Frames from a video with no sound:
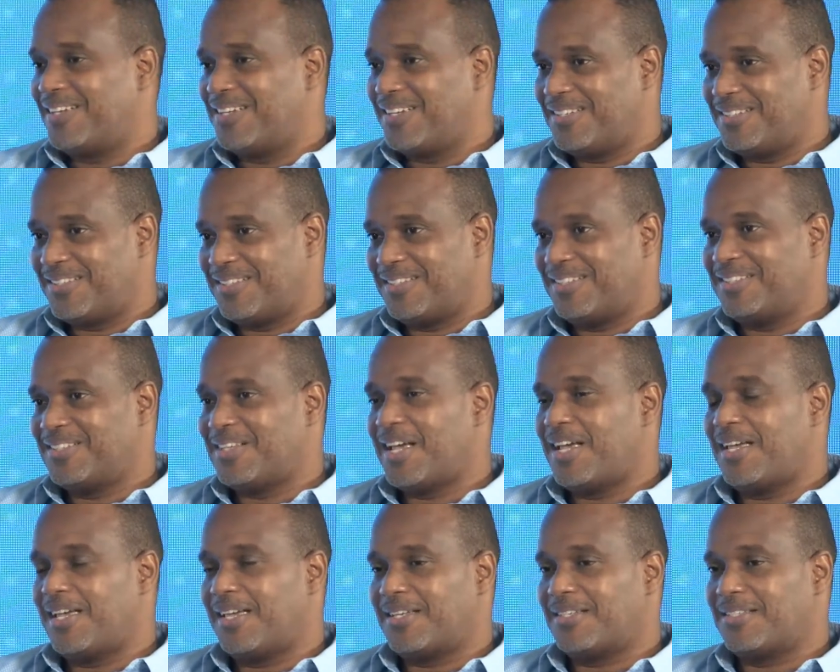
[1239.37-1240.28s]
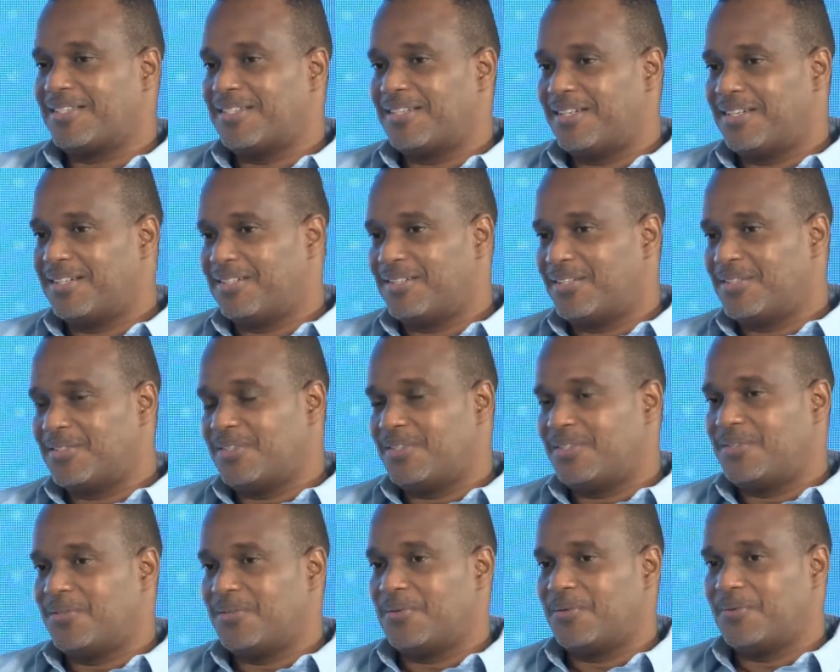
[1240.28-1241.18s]
He's excellent. He's
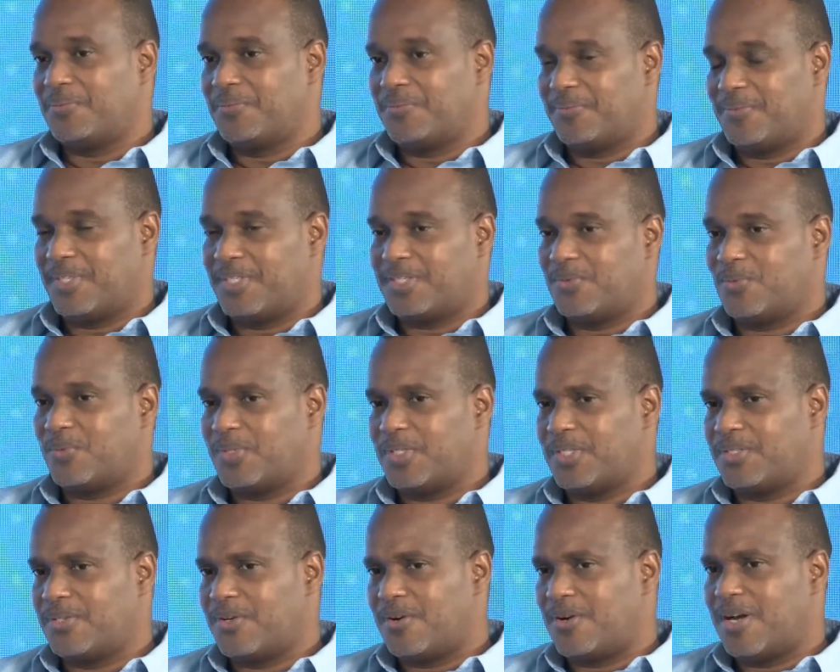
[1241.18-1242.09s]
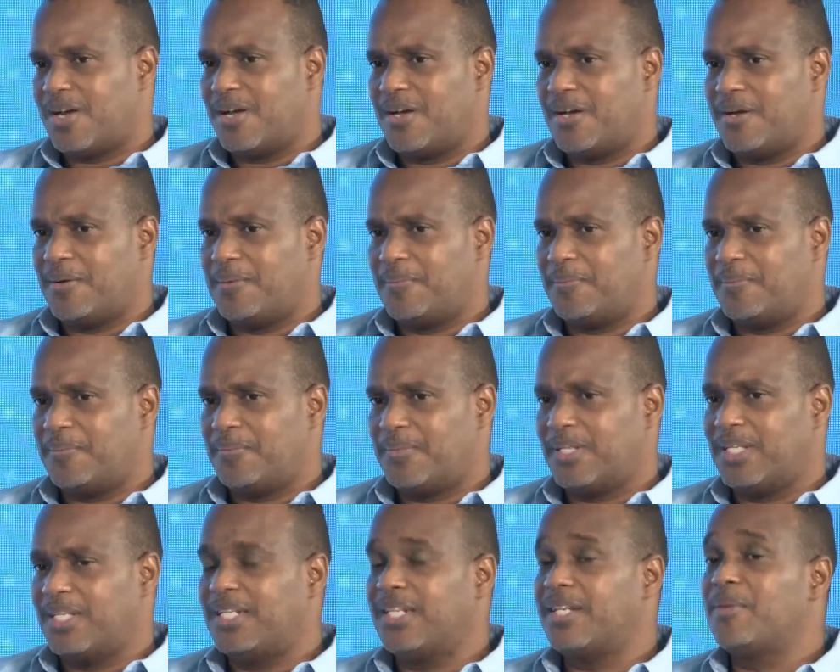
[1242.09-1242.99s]
our
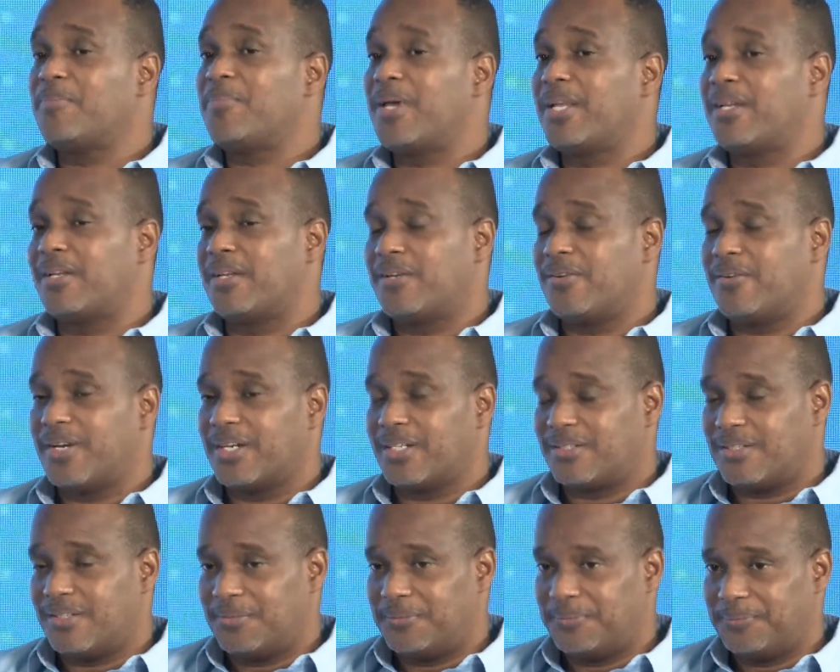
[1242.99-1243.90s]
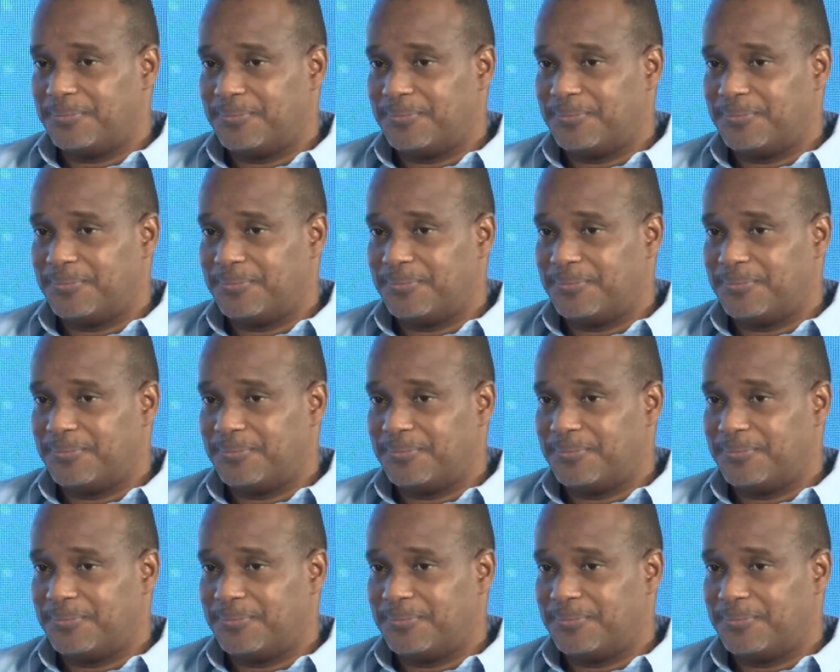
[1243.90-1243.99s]
lead independent director.